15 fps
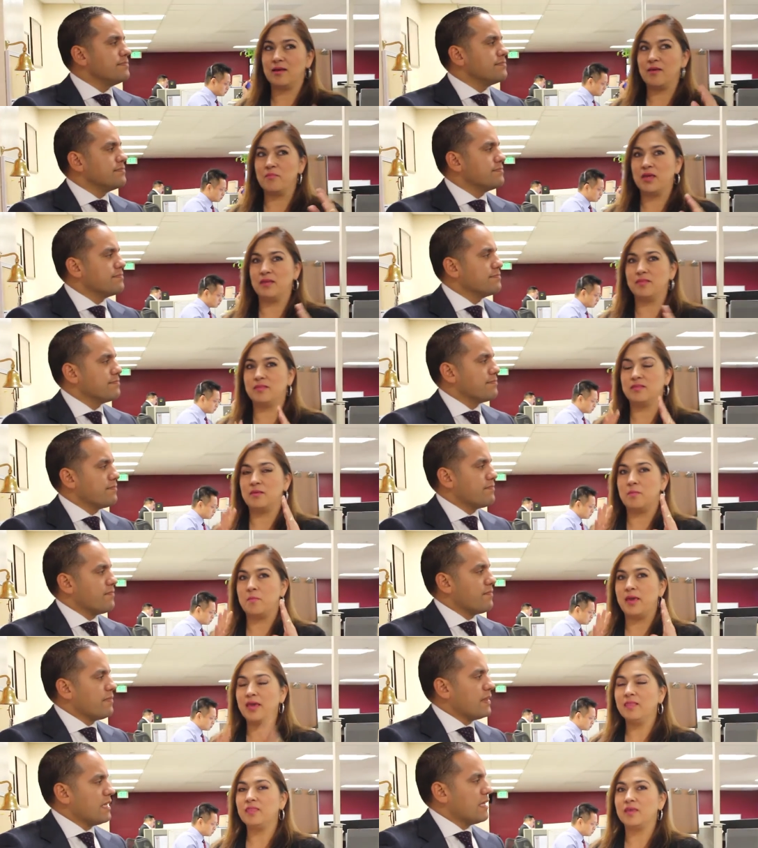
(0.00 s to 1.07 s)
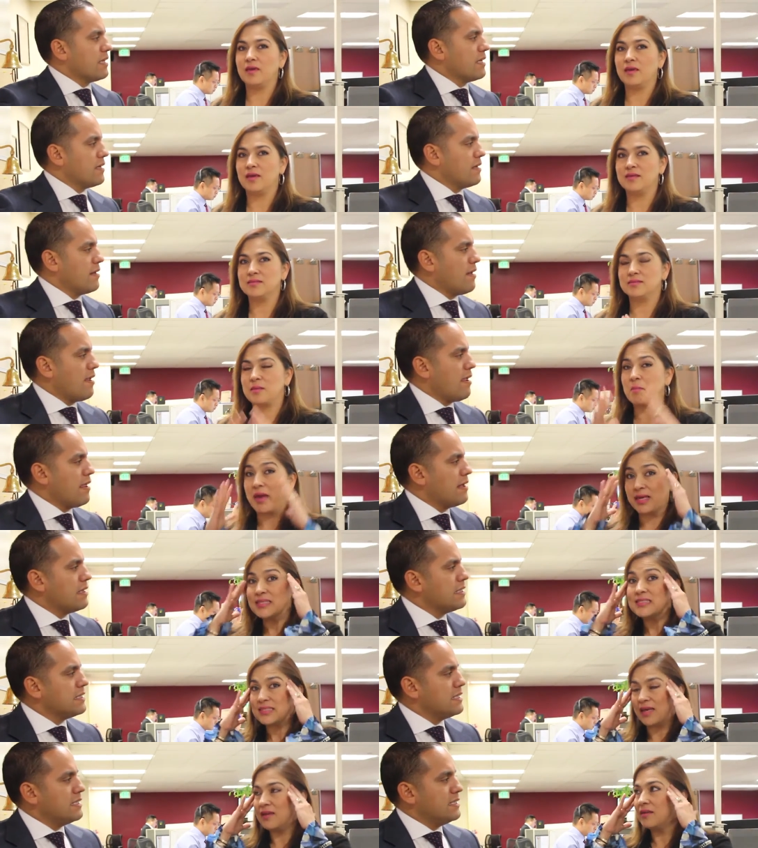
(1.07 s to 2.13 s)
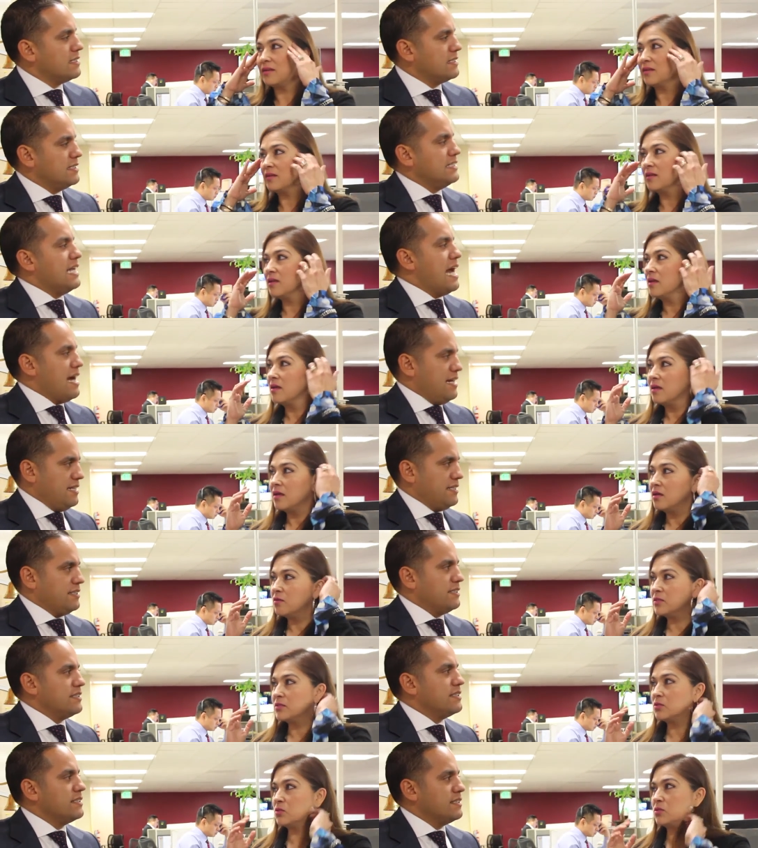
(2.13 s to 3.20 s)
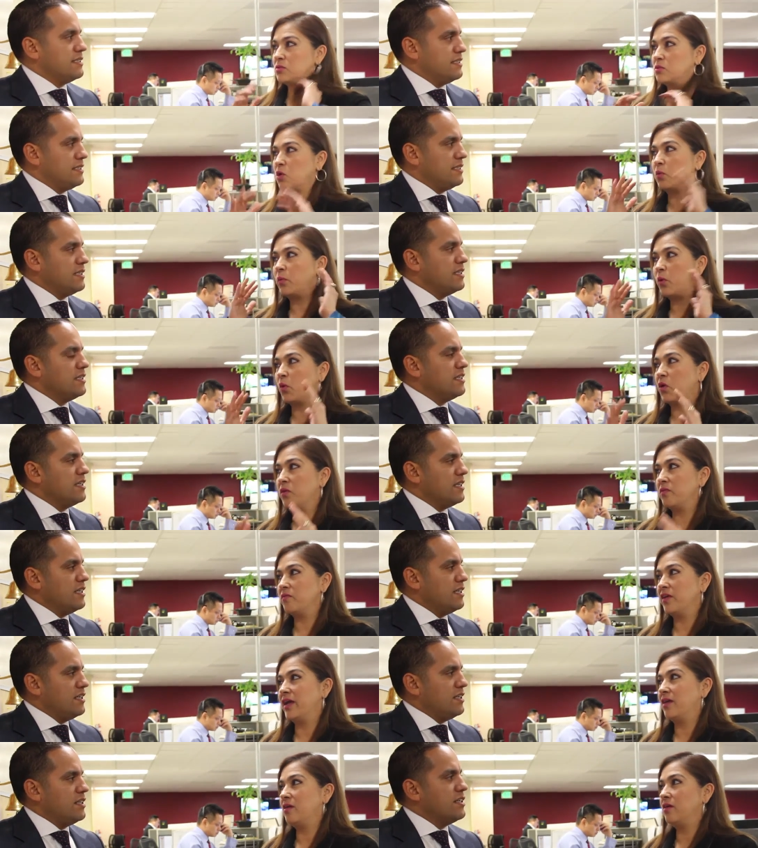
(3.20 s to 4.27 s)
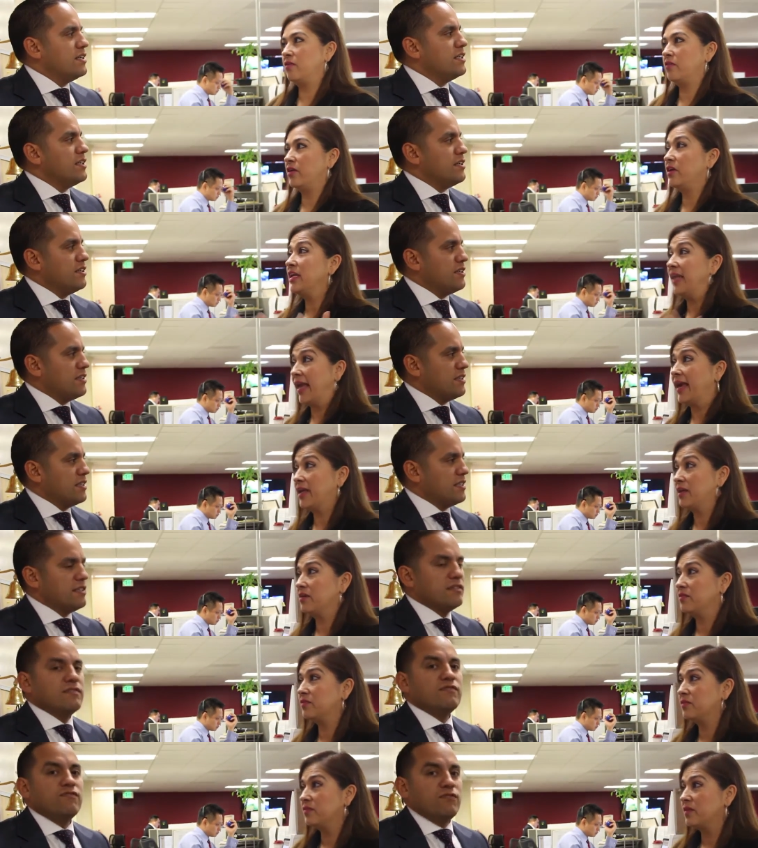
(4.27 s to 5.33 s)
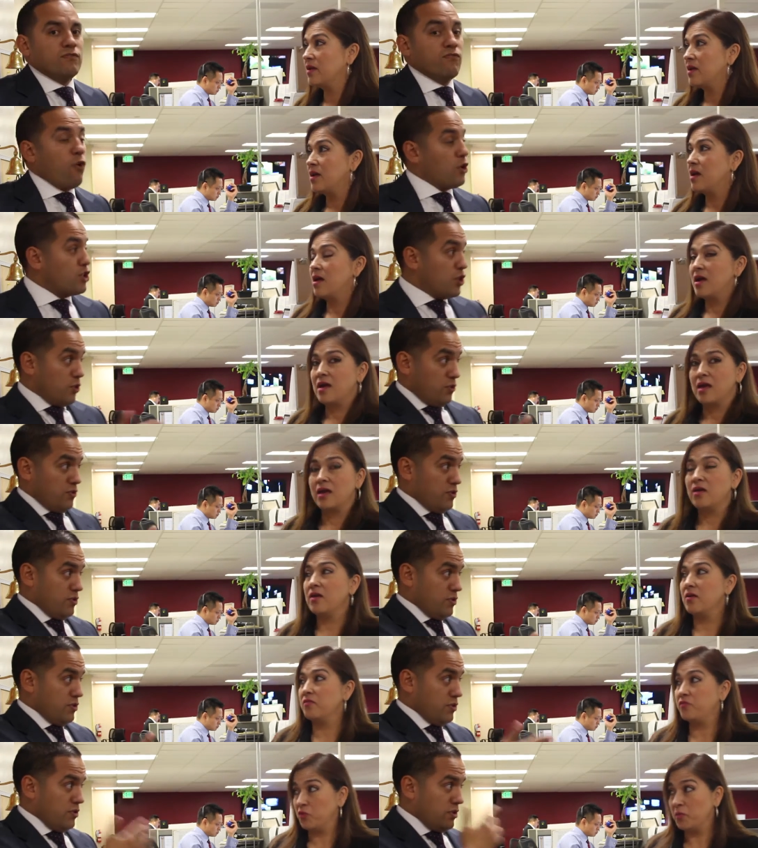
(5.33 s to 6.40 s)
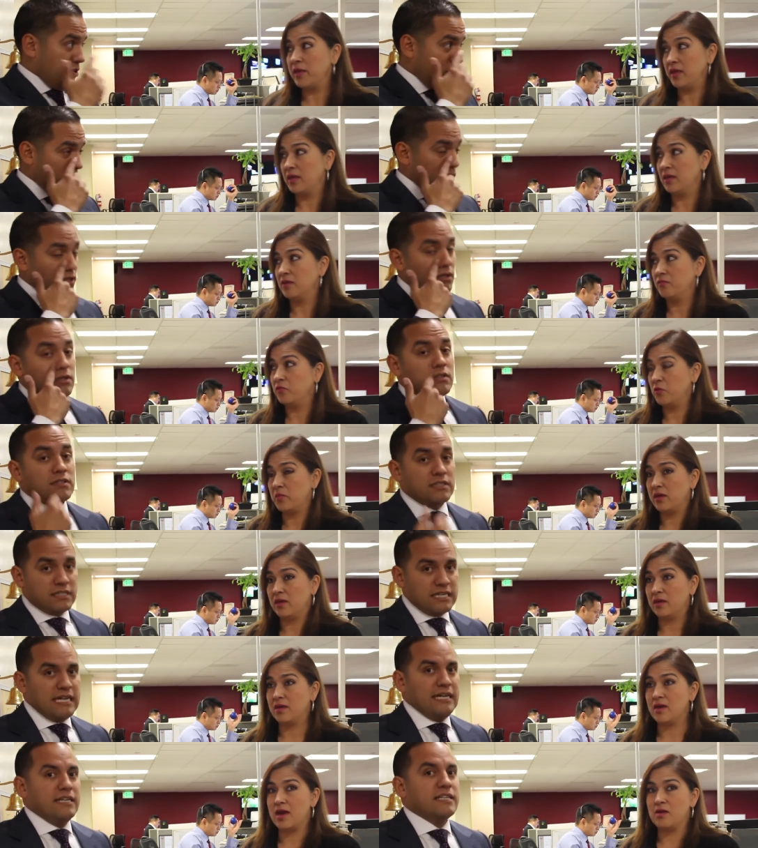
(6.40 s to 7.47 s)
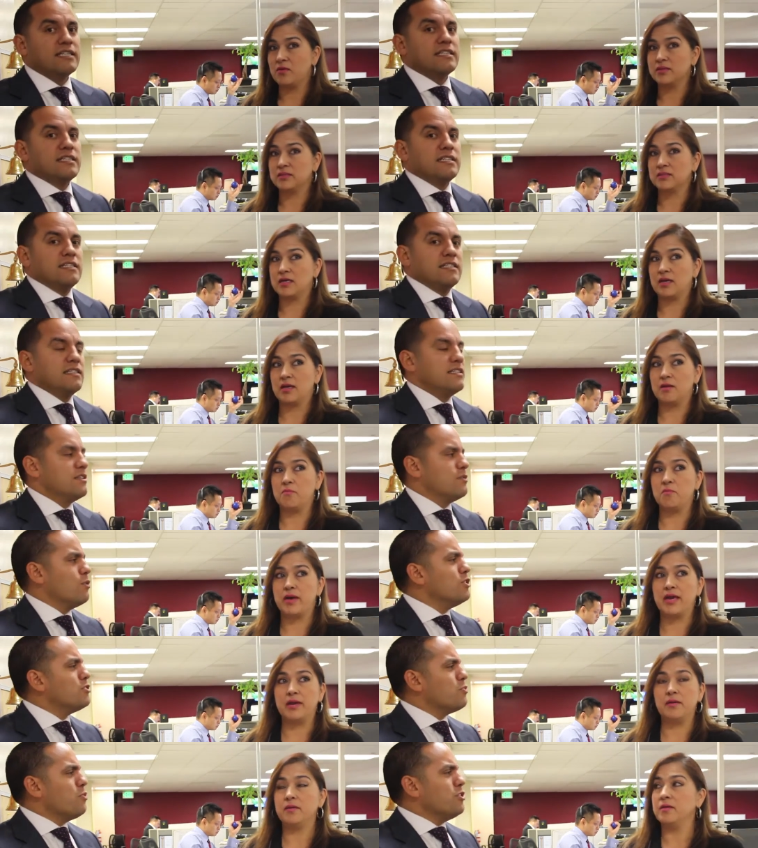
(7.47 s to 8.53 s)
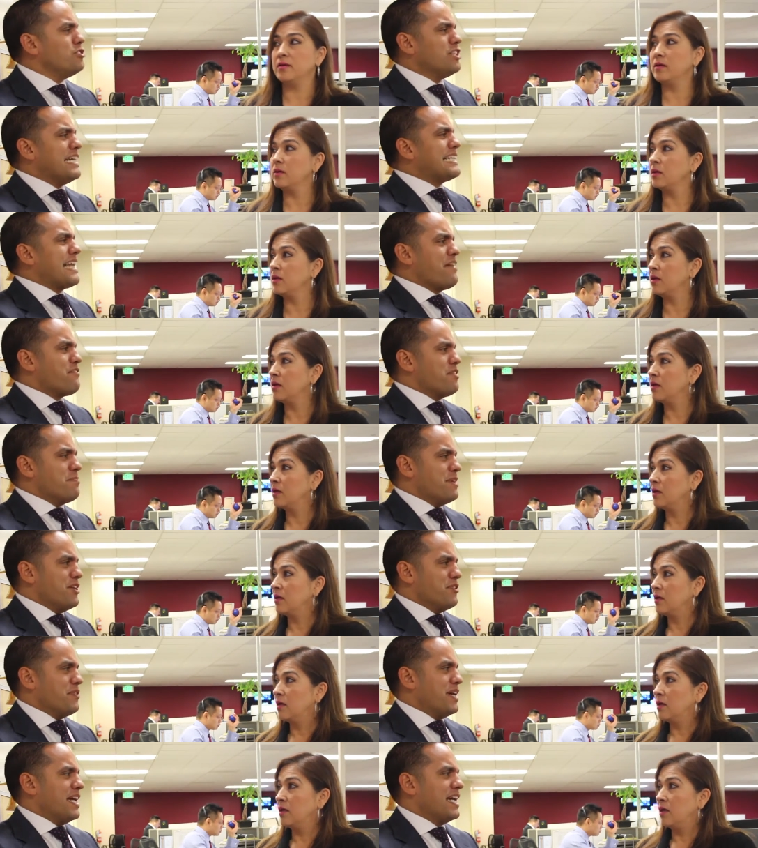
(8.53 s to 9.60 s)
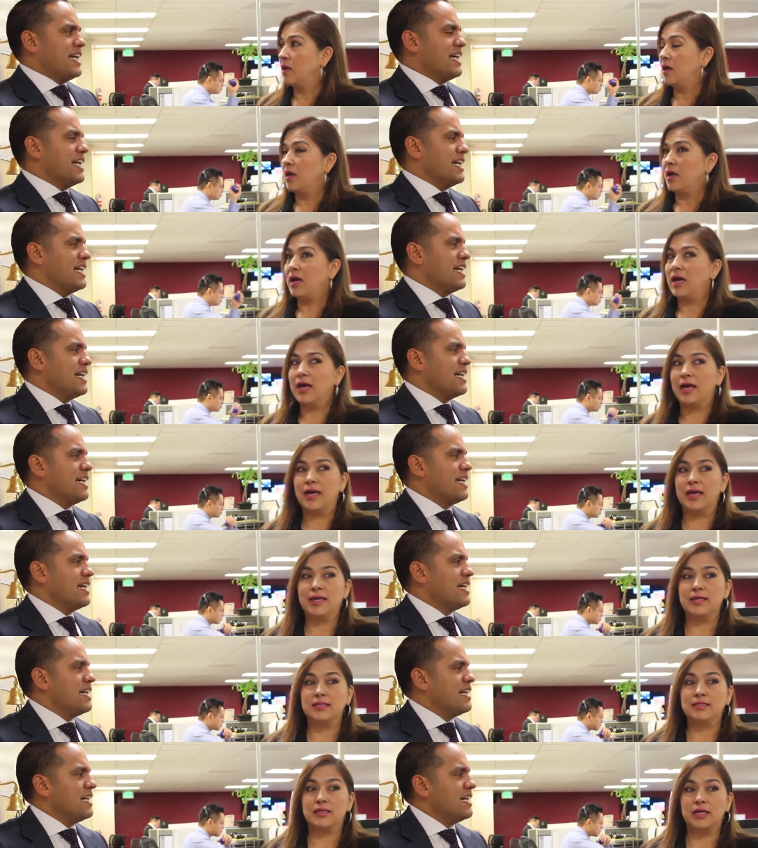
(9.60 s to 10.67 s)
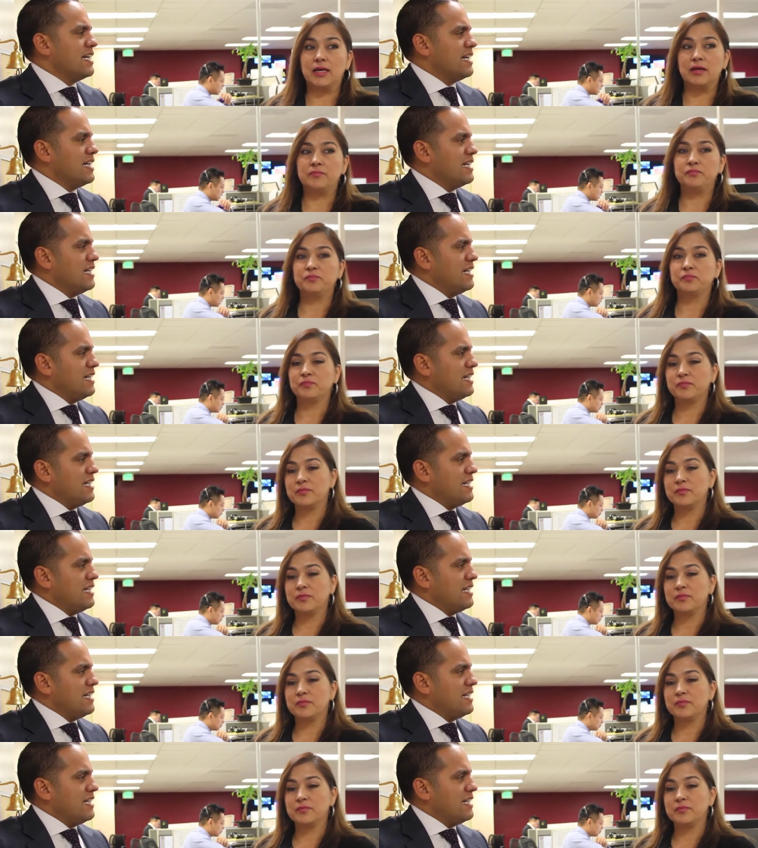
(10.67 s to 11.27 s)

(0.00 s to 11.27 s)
Speaker 1: I mean, the main thing is the mindset. Yeah. It was so poor, very negative. For you? Uh, for me, for me. Okay. I was. Uh, Where, where'd you get that from, by the way? I uh, um,